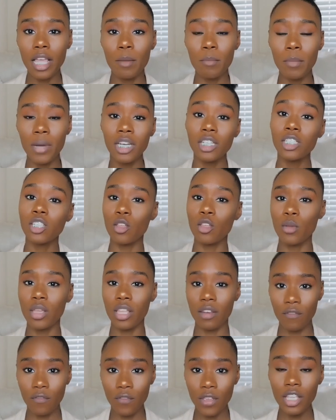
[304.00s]
that money so you
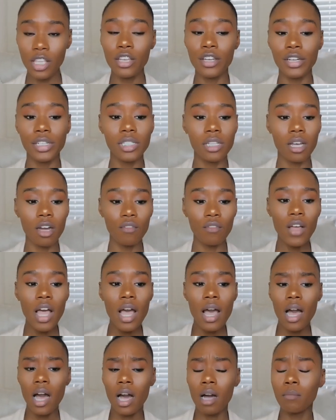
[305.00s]
can feed yourself.
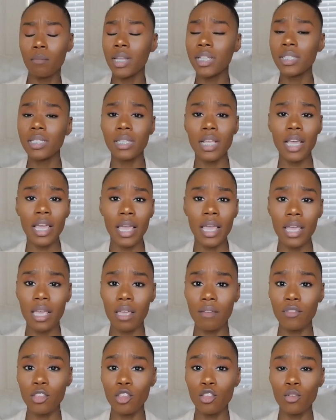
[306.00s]
Let's say
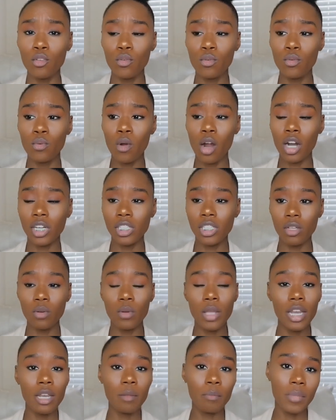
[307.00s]
if you are still
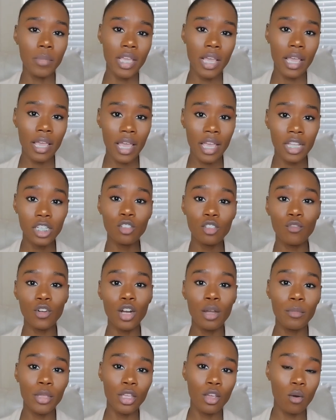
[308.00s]
getting BAH
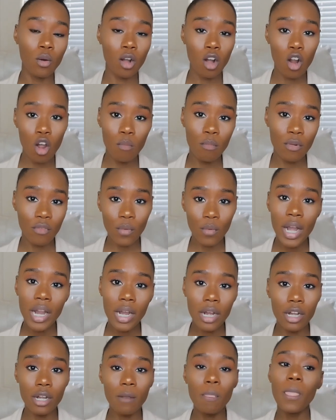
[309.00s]
from your home of
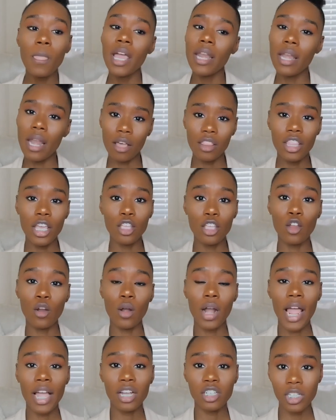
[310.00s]
record, now that
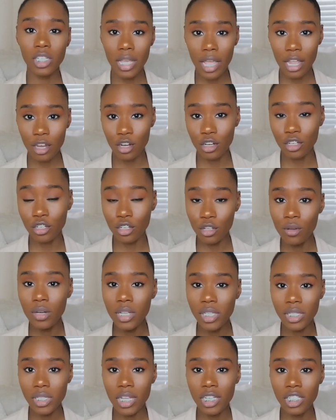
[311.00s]
you're actually at your
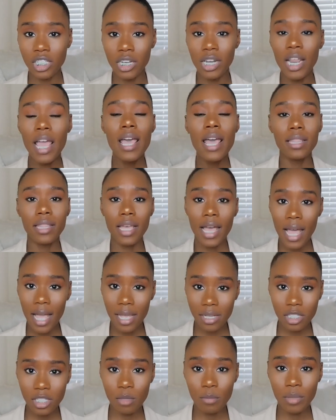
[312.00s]
duty station, that
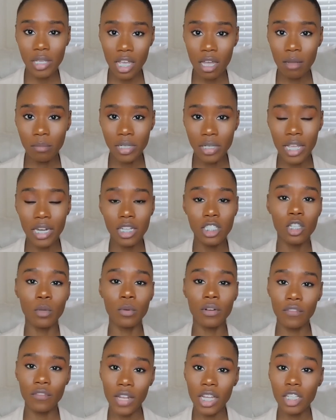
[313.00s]
has to be updated to
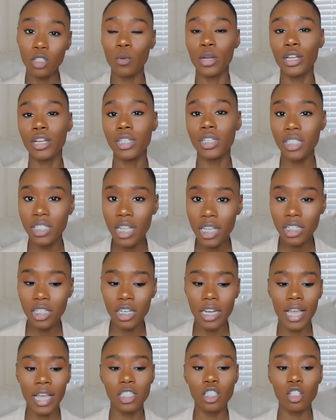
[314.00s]
reflect where you're
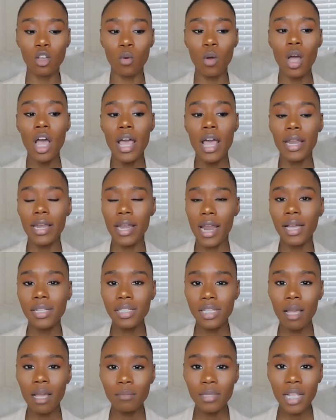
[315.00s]
stationed at. So 9
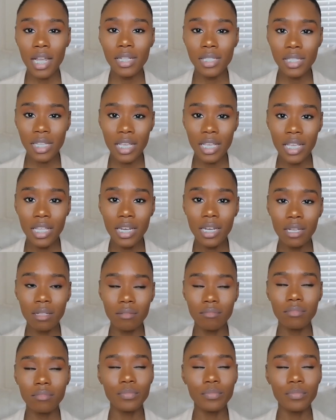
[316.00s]
times out of 10,